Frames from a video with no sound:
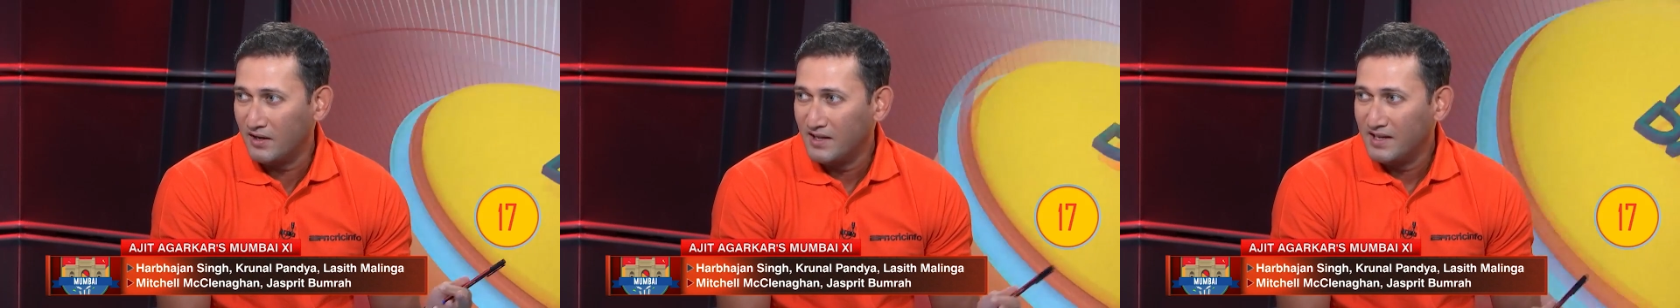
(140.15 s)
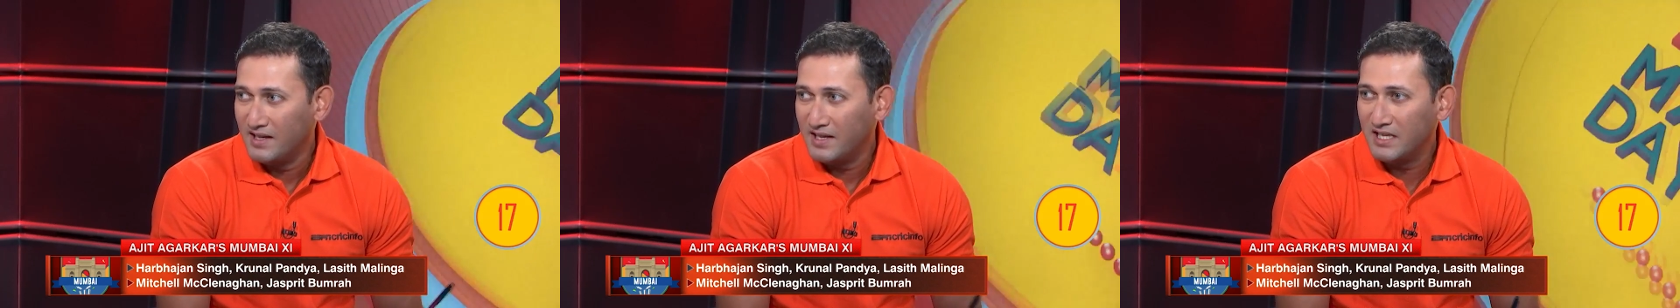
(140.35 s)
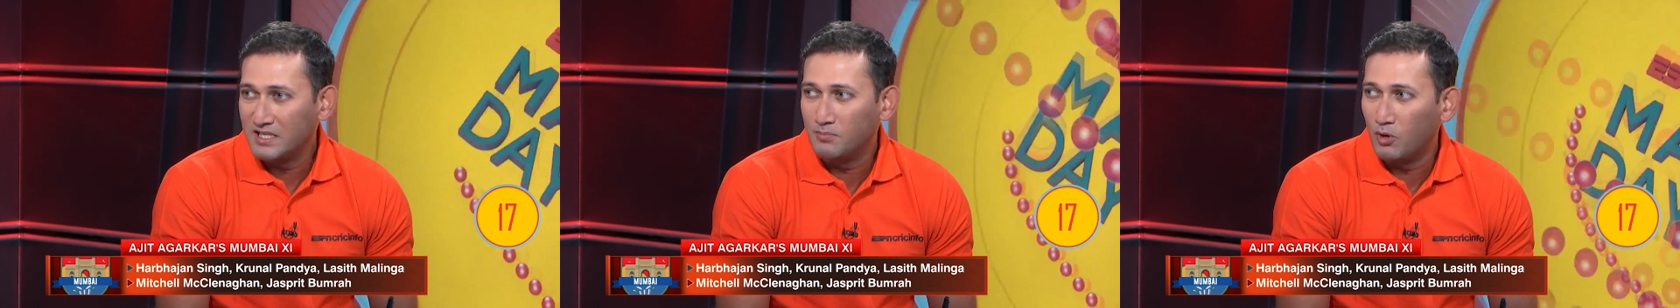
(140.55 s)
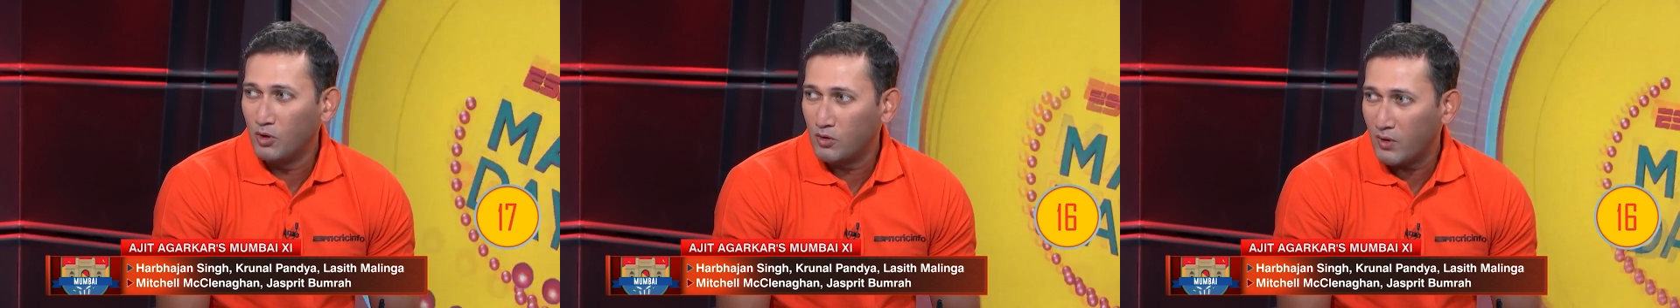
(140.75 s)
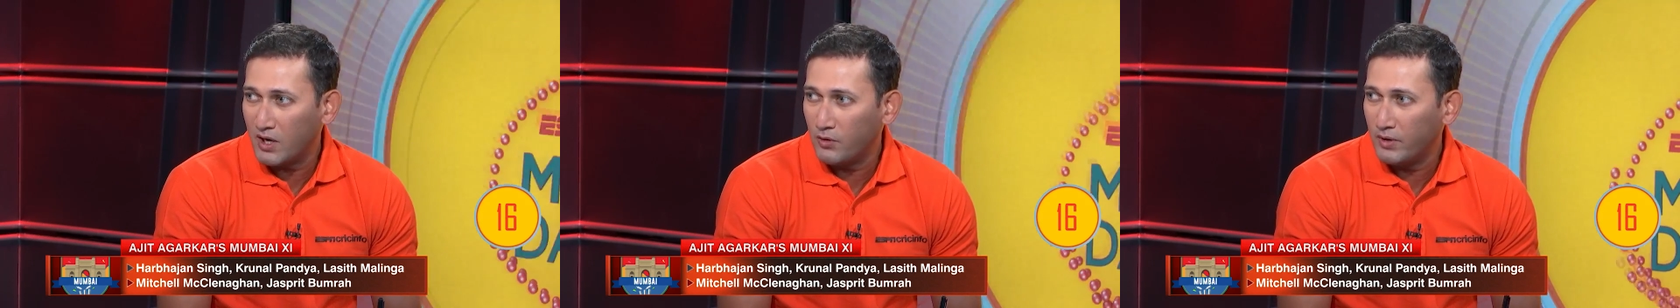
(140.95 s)
Mm. He's
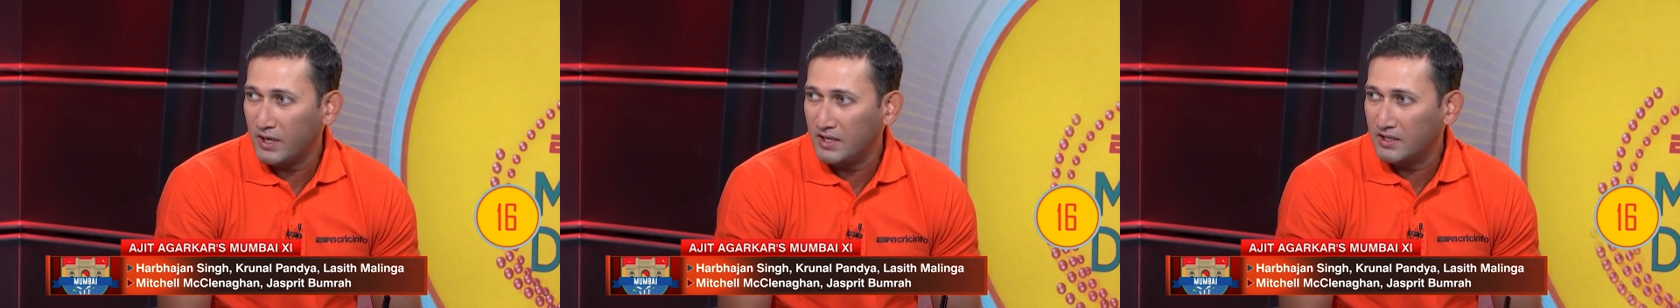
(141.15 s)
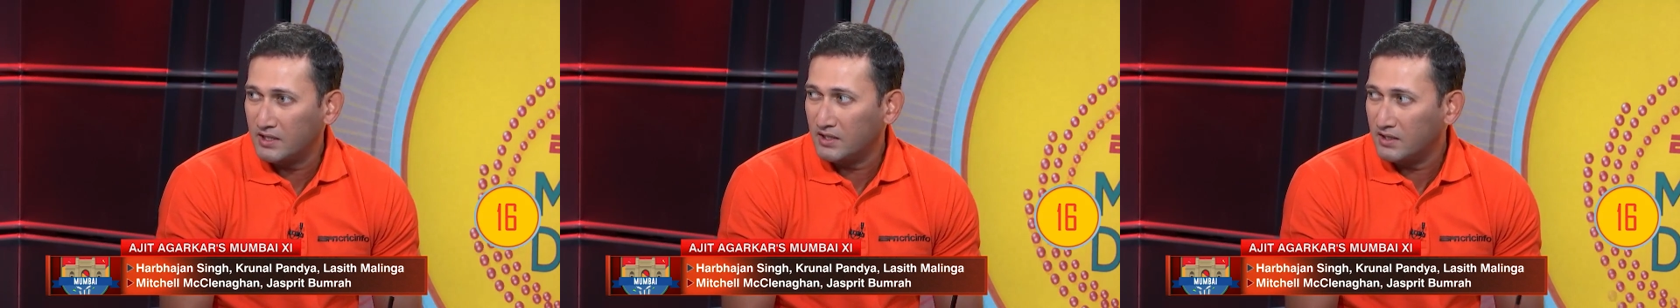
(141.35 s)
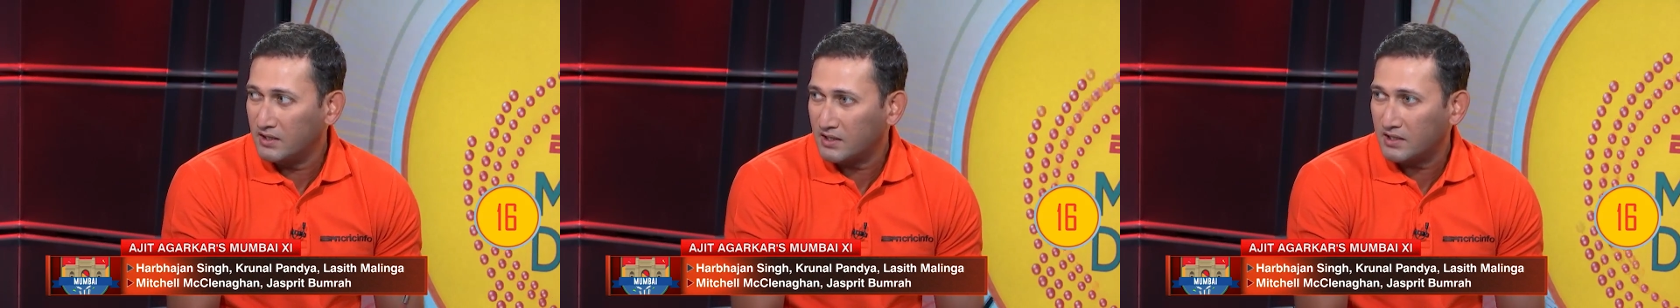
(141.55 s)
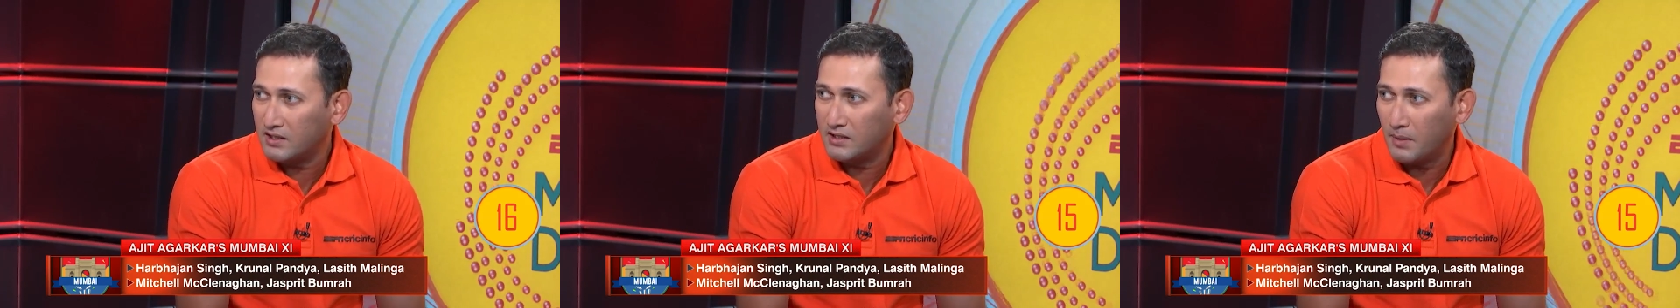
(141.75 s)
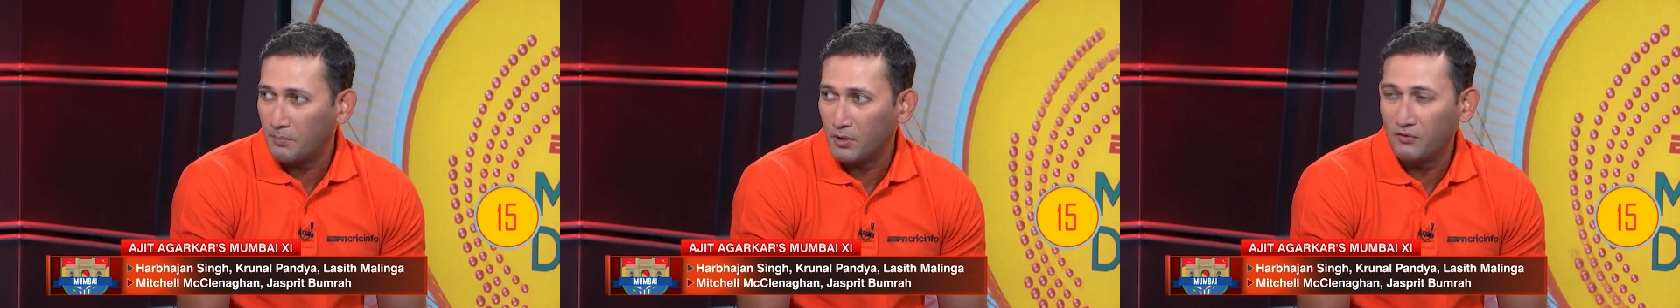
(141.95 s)
bowled quite well in the
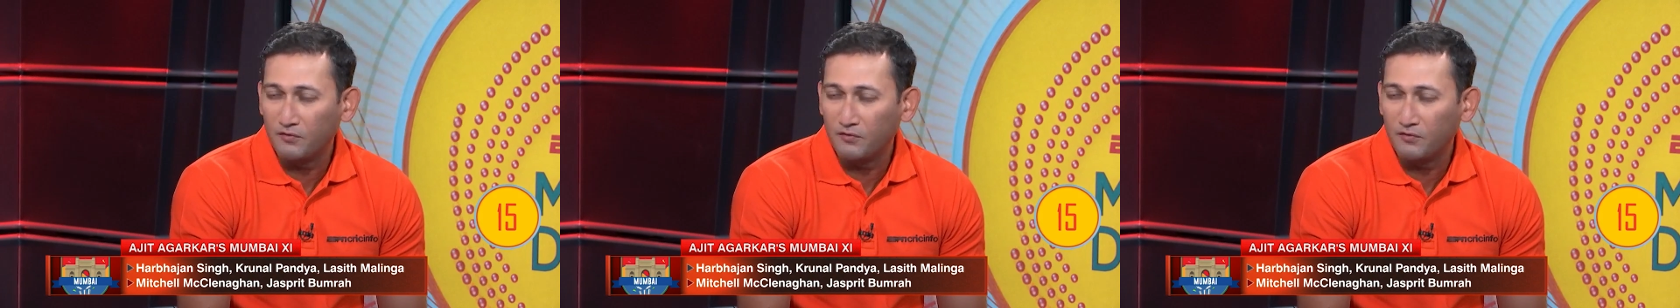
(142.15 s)
couple